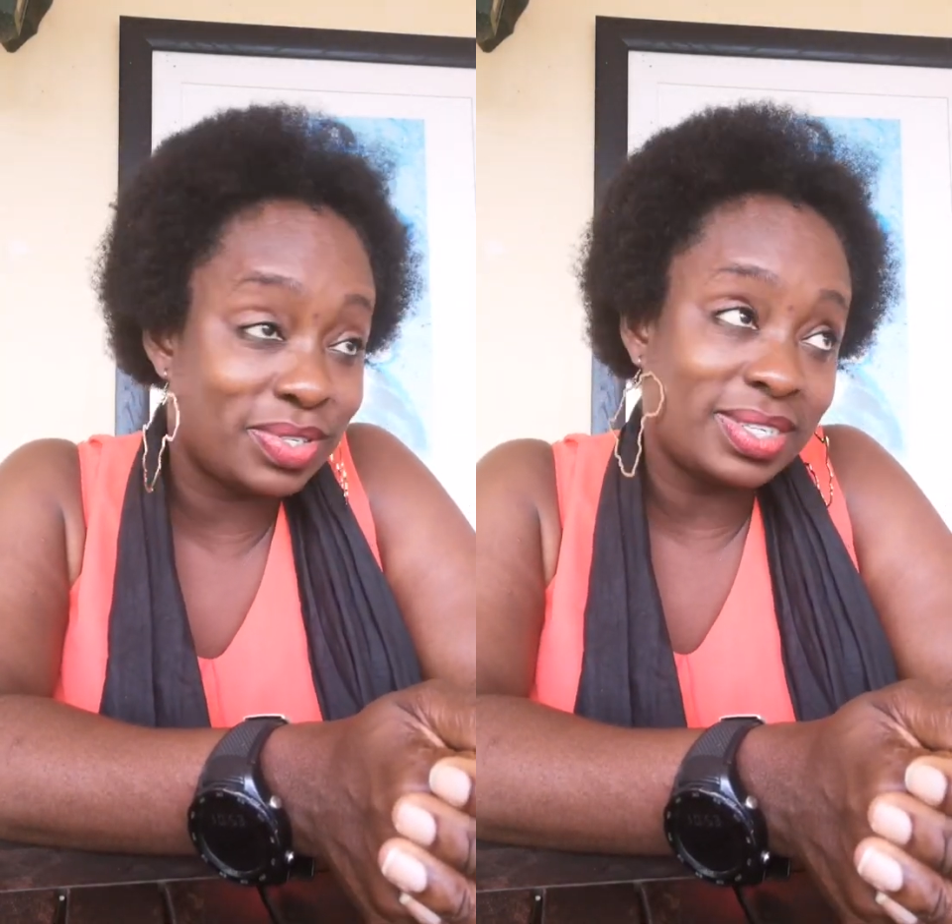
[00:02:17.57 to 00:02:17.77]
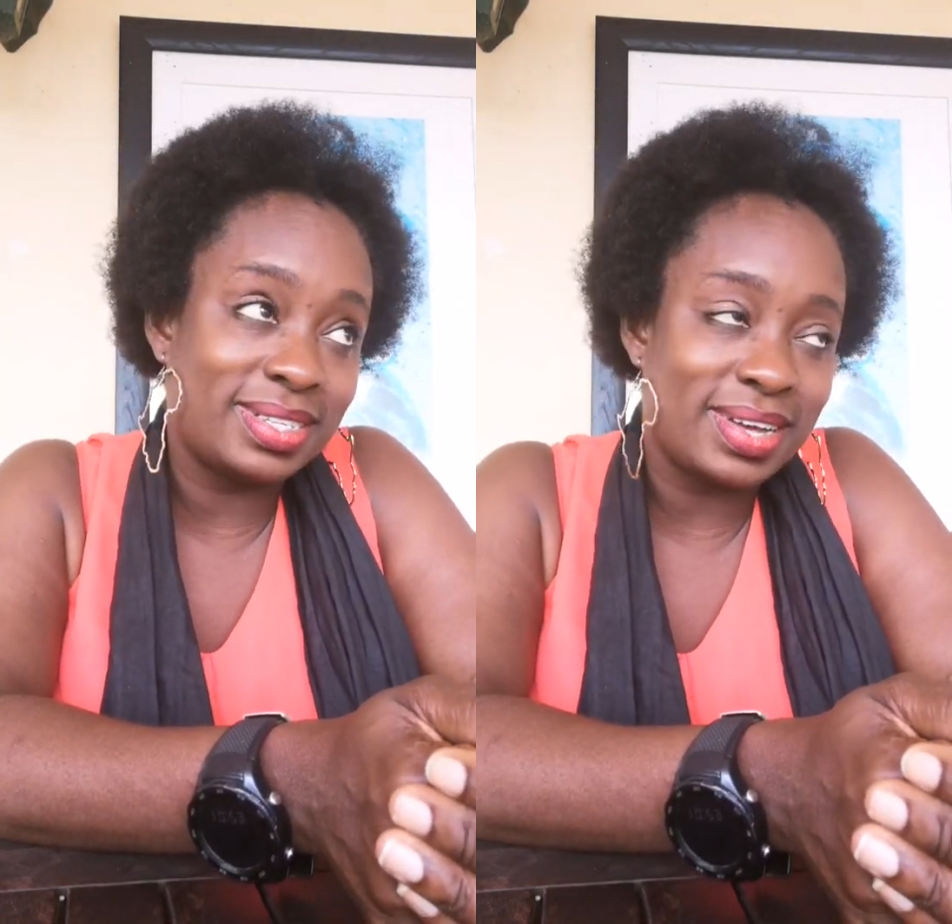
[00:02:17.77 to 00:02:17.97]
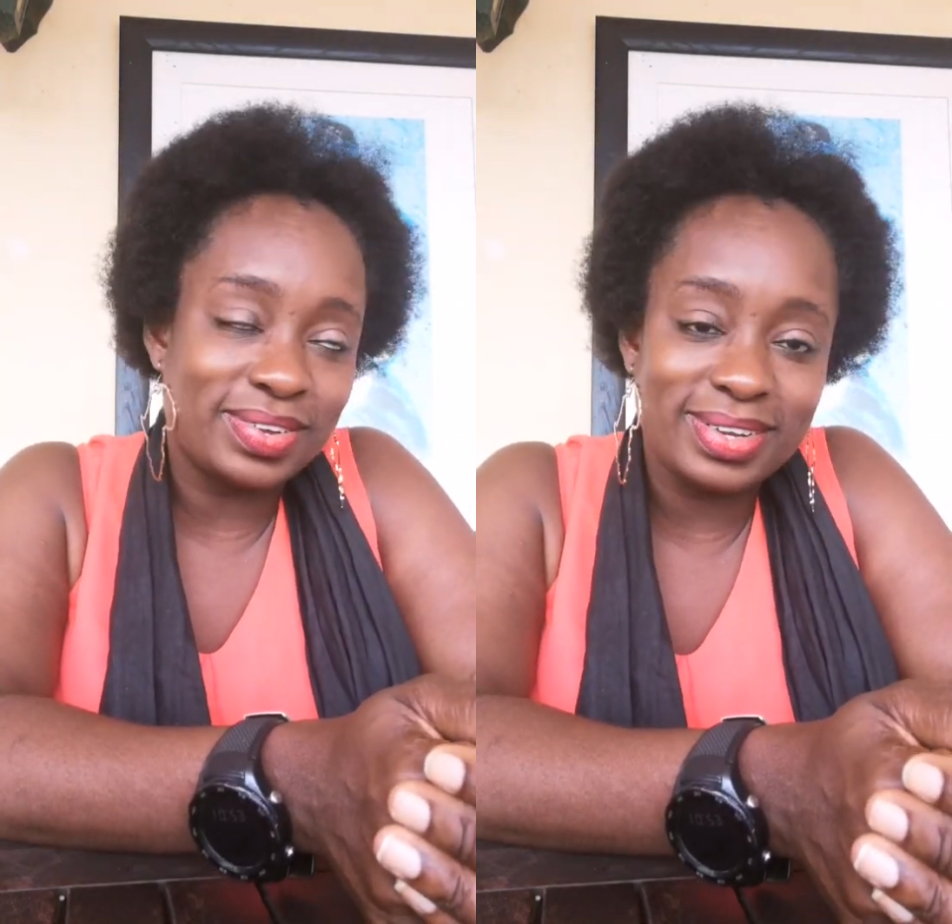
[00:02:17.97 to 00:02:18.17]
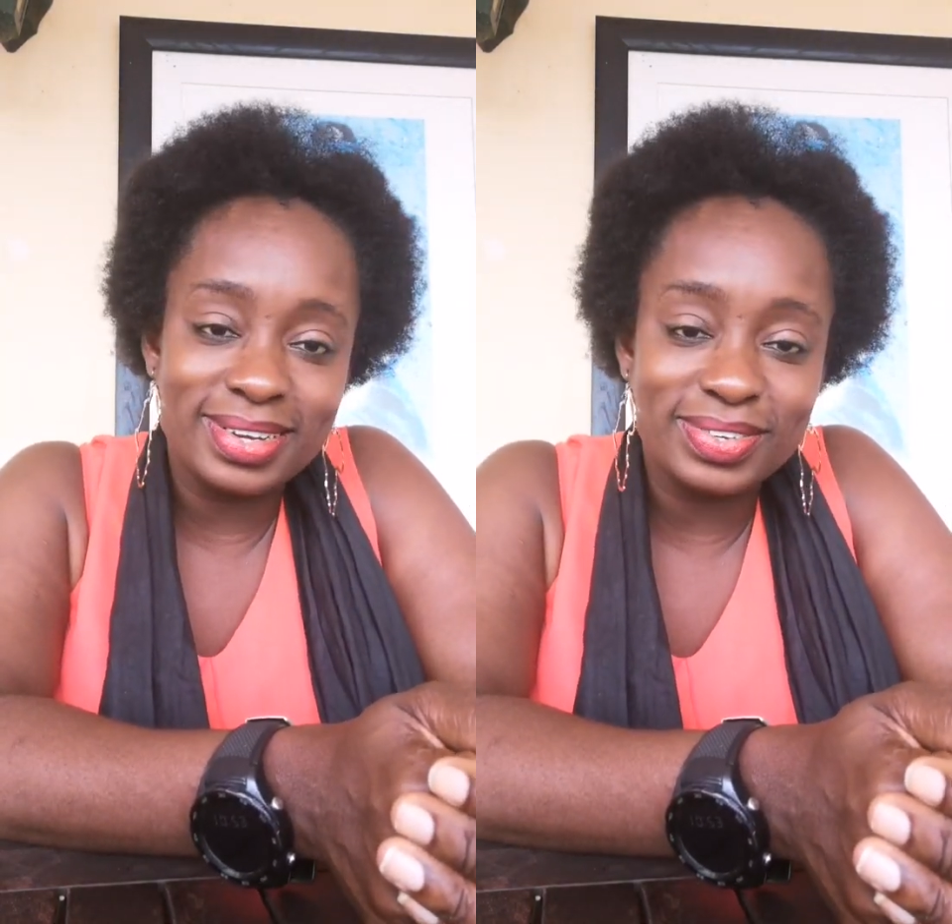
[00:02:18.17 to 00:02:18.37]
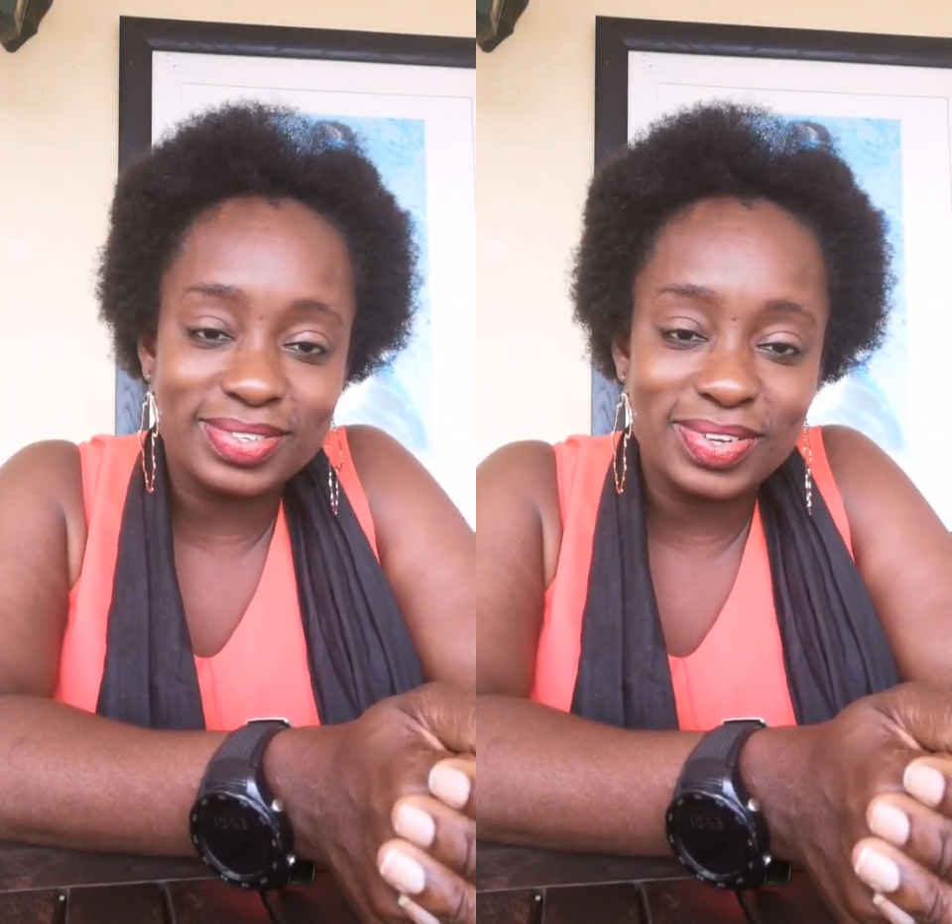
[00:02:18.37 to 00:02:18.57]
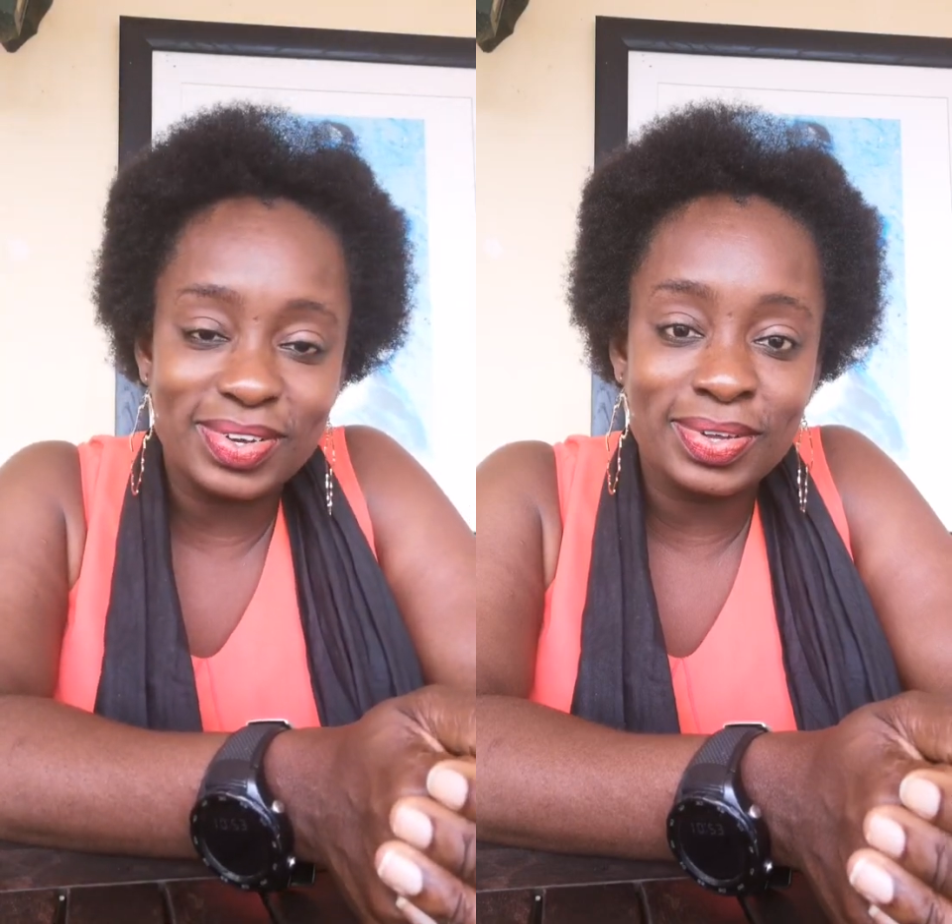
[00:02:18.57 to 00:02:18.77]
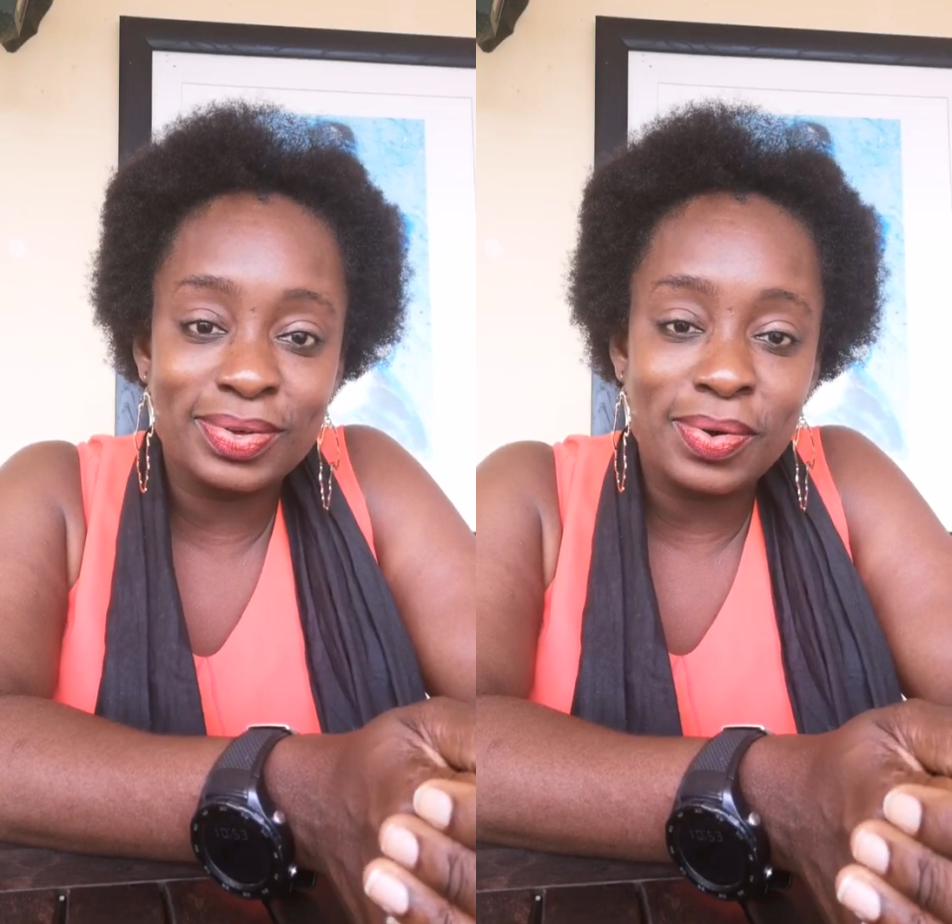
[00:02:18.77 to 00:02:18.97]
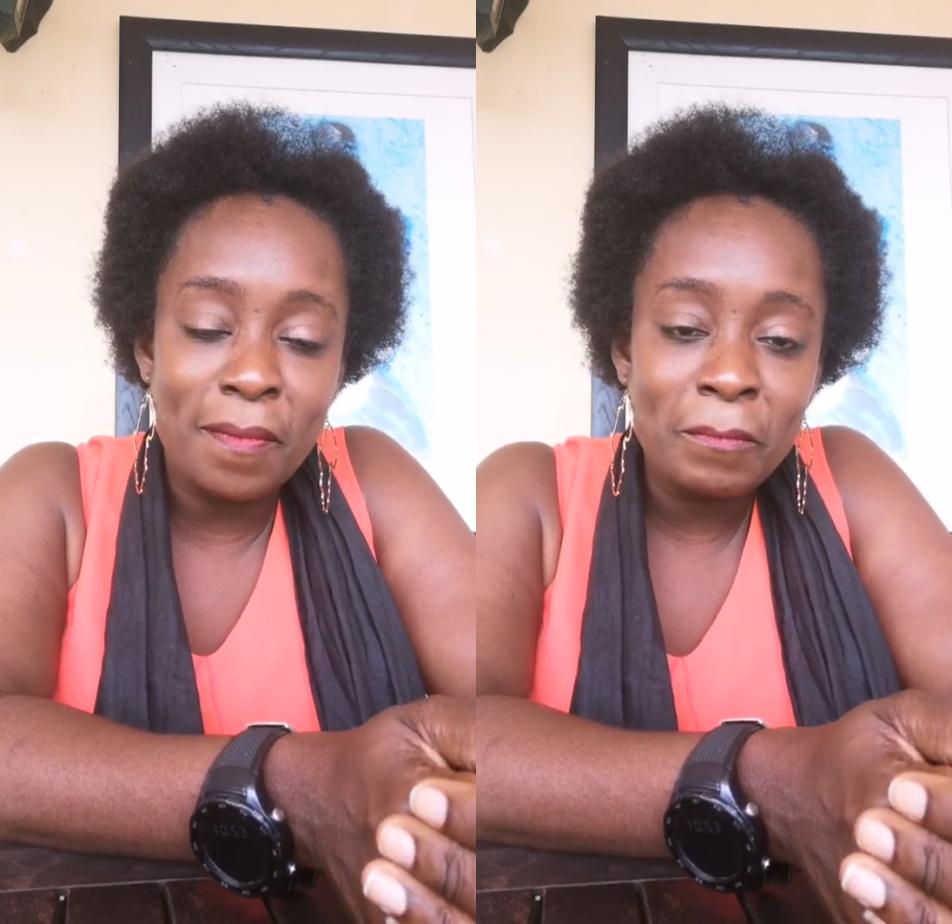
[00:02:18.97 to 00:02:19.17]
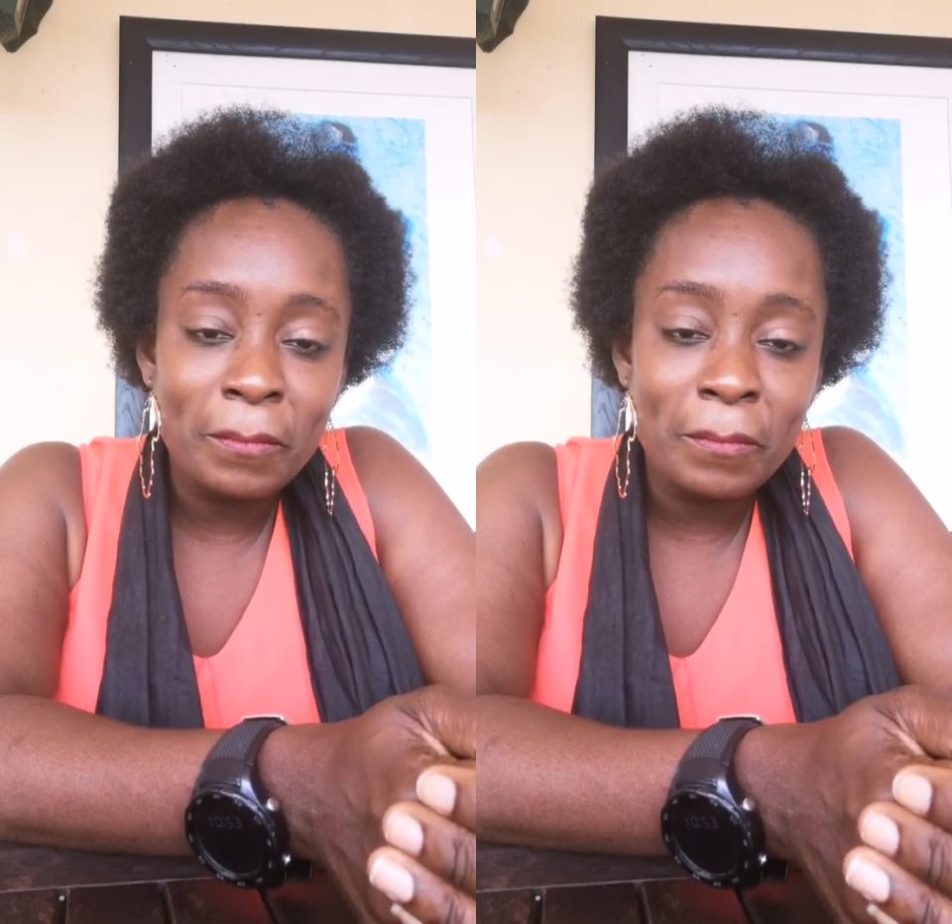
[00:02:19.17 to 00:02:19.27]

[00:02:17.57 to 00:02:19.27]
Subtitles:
just now, not too long ago,